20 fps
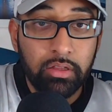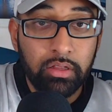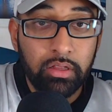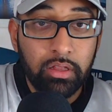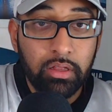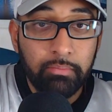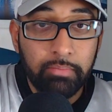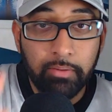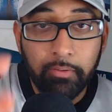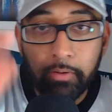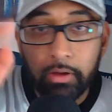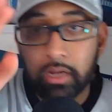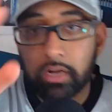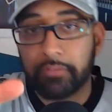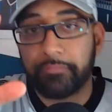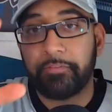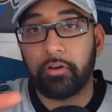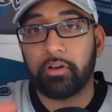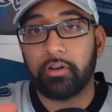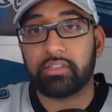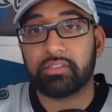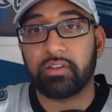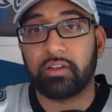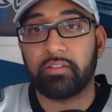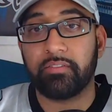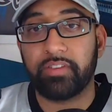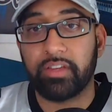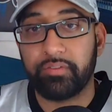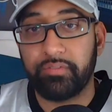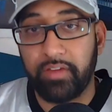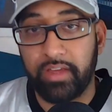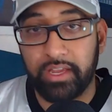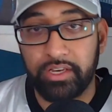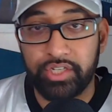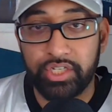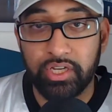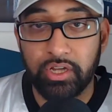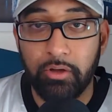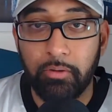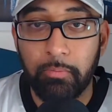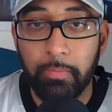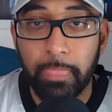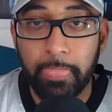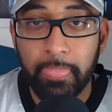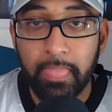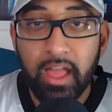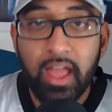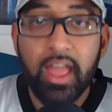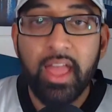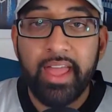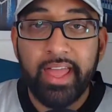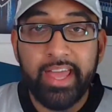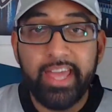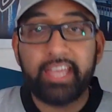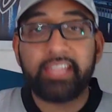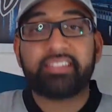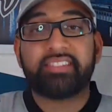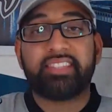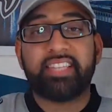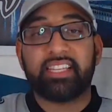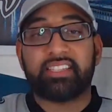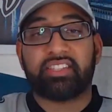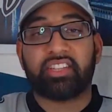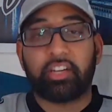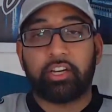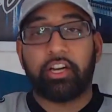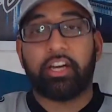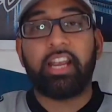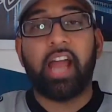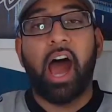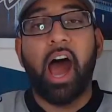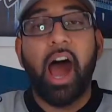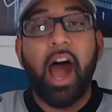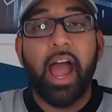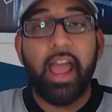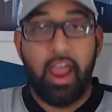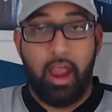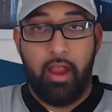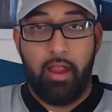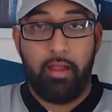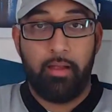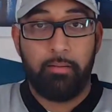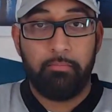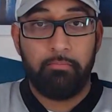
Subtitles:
But we're going to focus on Vic Fangio. Is this a good hire?